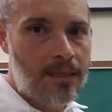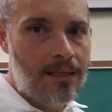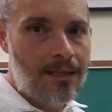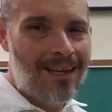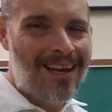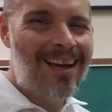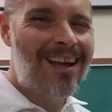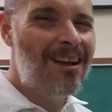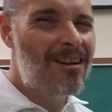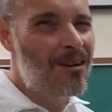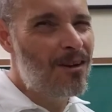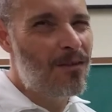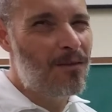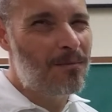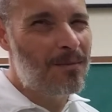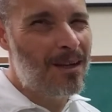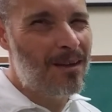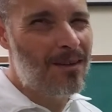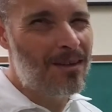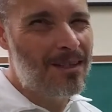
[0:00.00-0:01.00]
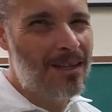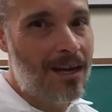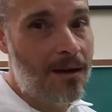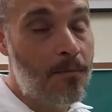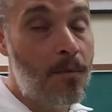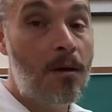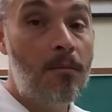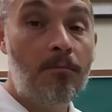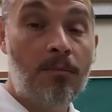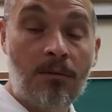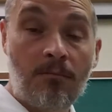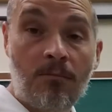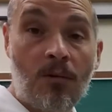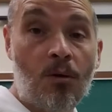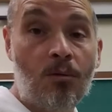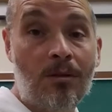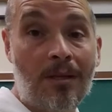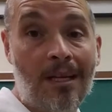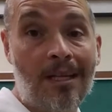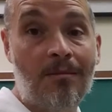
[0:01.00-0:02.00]
I cook from time to time, but
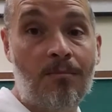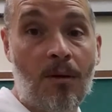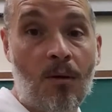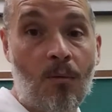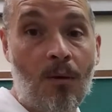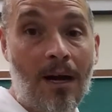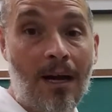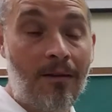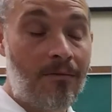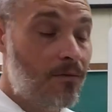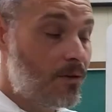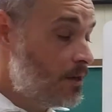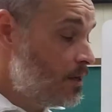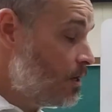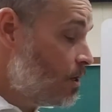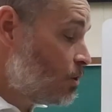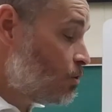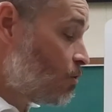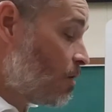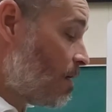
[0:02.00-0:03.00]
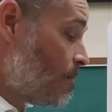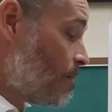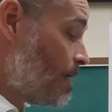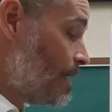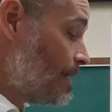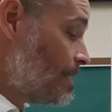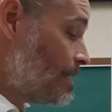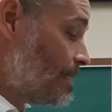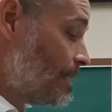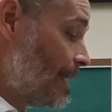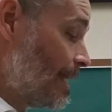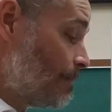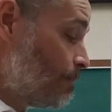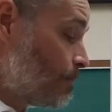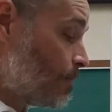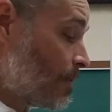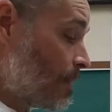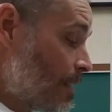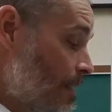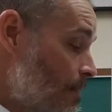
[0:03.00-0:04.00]
mostly it's my wife. So I might say,
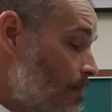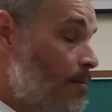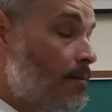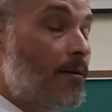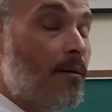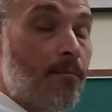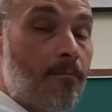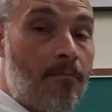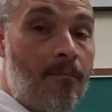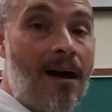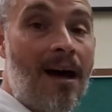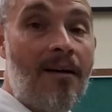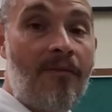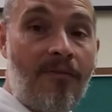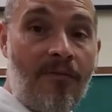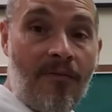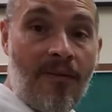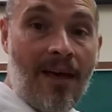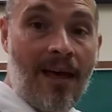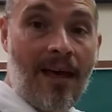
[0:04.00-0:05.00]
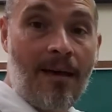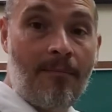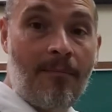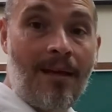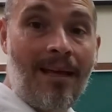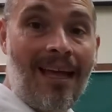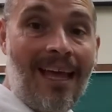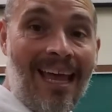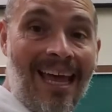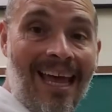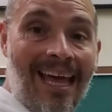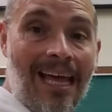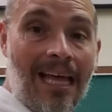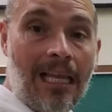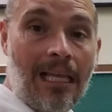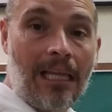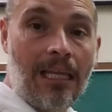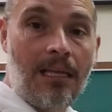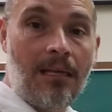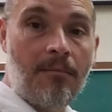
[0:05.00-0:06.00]
ma femme,
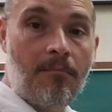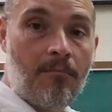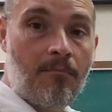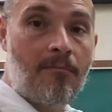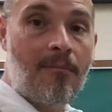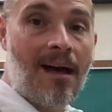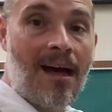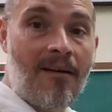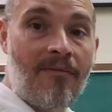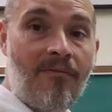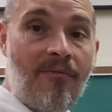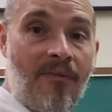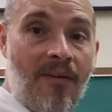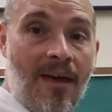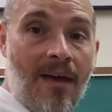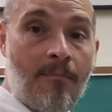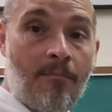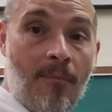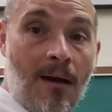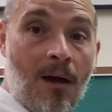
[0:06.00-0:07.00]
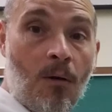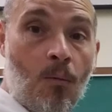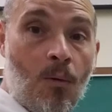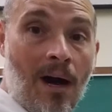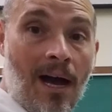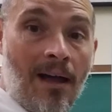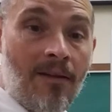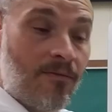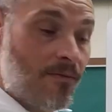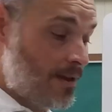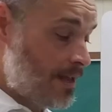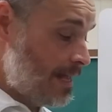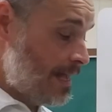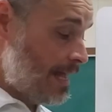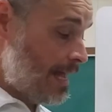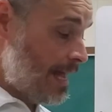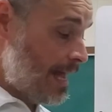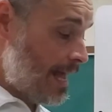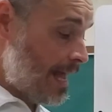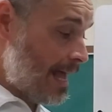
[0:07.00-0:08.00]
elle, ma femme, my wife,
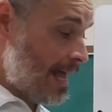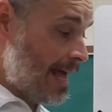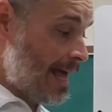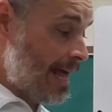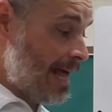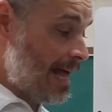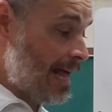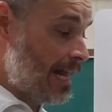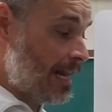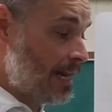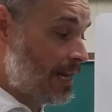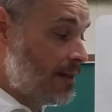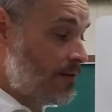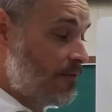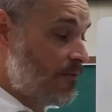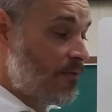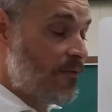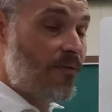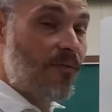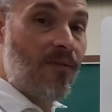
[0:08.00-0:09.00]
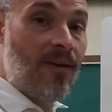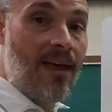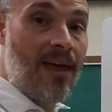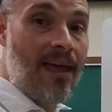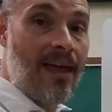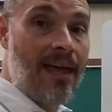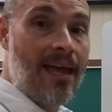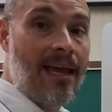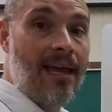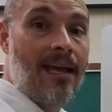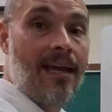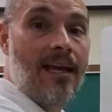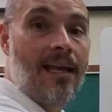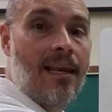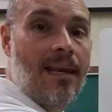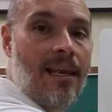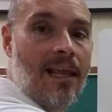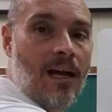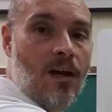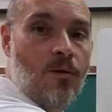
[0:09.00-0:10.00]
elle fait
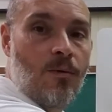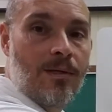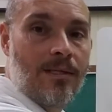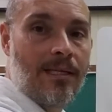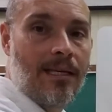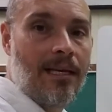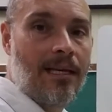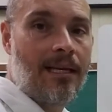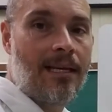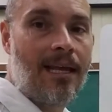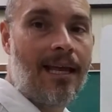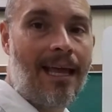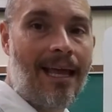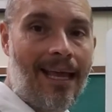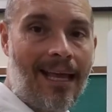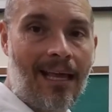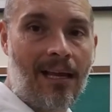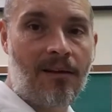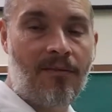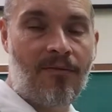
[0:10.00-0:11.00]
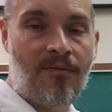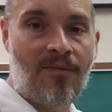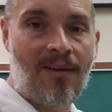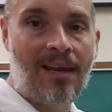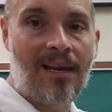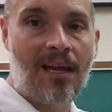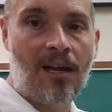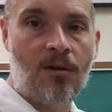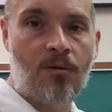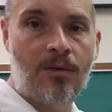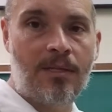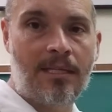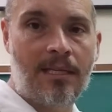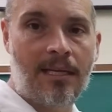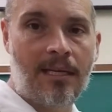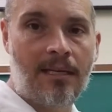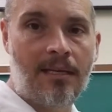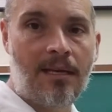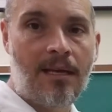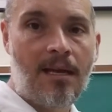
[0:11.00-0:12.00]
la cuisine. Elle fait la cuisine.